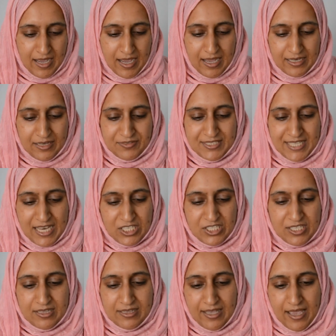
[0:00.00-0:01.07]
And I've
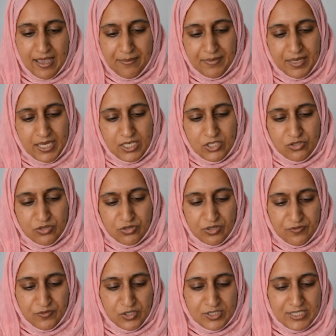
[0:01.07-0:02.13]
sectioned them
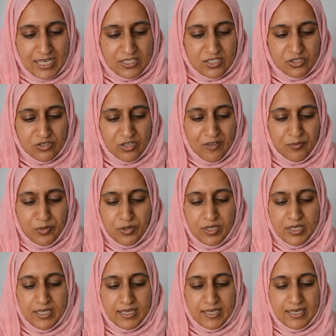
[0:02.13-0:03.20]
into a few sections. So I put
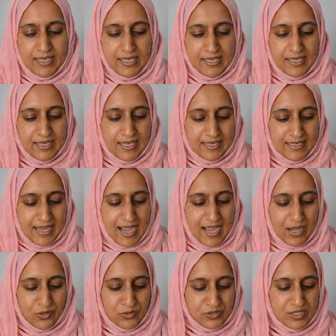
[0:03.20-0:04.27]
cleaning and
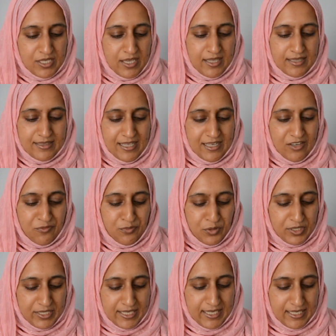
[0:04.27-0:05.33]
house, then I've
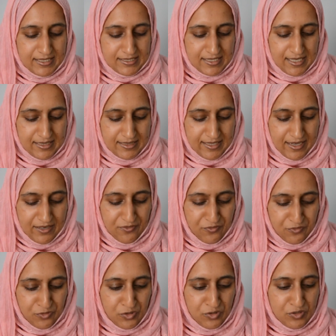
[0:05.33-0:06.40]
put kids, and then
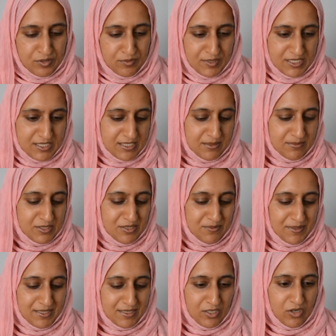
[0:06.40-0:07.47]
food, which seems to
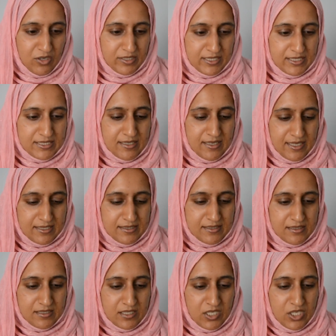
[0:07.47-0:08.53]
be the longest
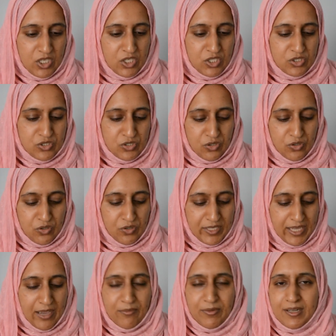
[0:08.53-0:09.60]
list. So
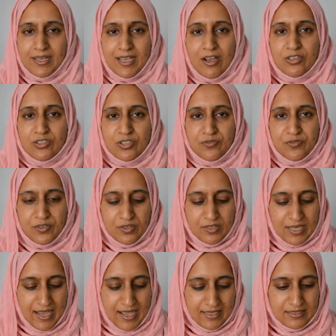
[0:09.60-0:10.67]
yeah, we'll get on to
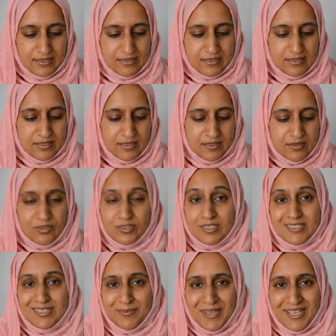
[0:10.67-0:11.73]
food last because
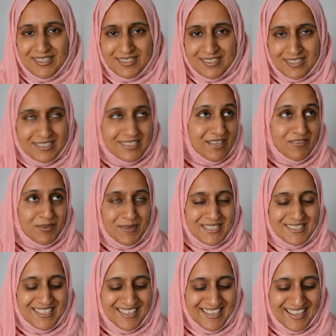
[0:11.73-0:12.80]
it's the best. Save the
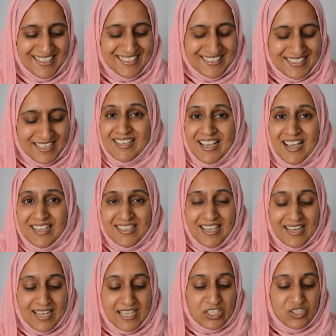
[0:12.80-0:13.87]
best till last. And
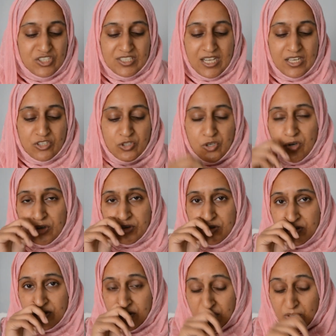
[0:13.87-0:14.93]
yeah, let's just kind of talk
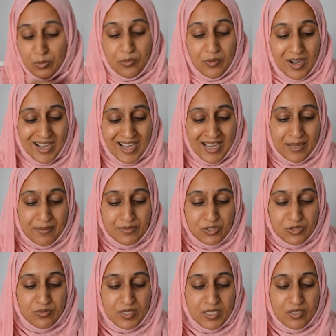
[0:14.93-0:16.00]
through what I'm
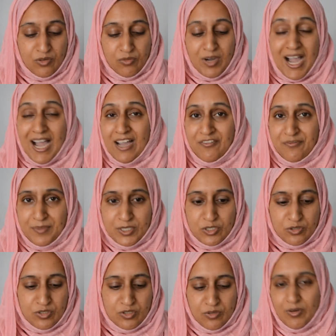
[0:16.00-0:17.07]
doing, or what I have been
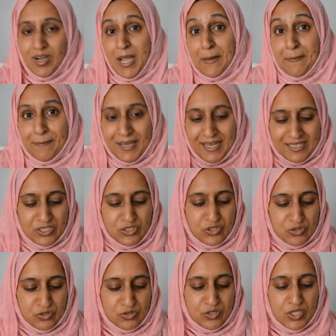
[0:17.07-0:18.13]
doing, or what I plan
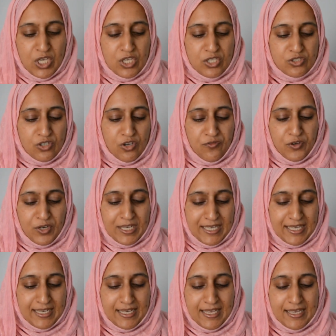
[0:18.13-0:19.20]
to do. So for
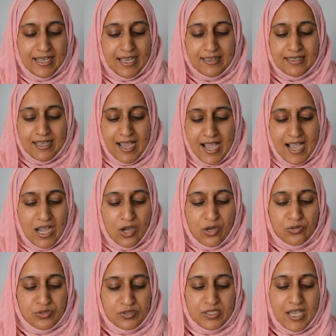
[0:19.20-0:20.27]
cleaning and the
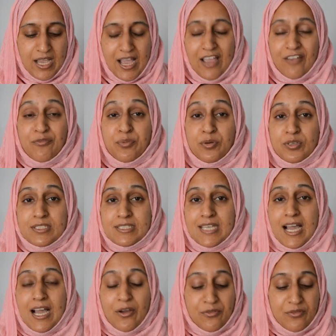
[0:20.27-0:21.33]
house, I've put
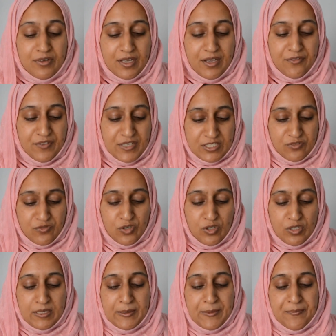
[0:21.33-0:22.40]
down, first of
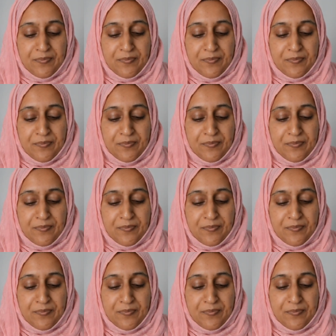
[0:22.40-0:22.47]
all,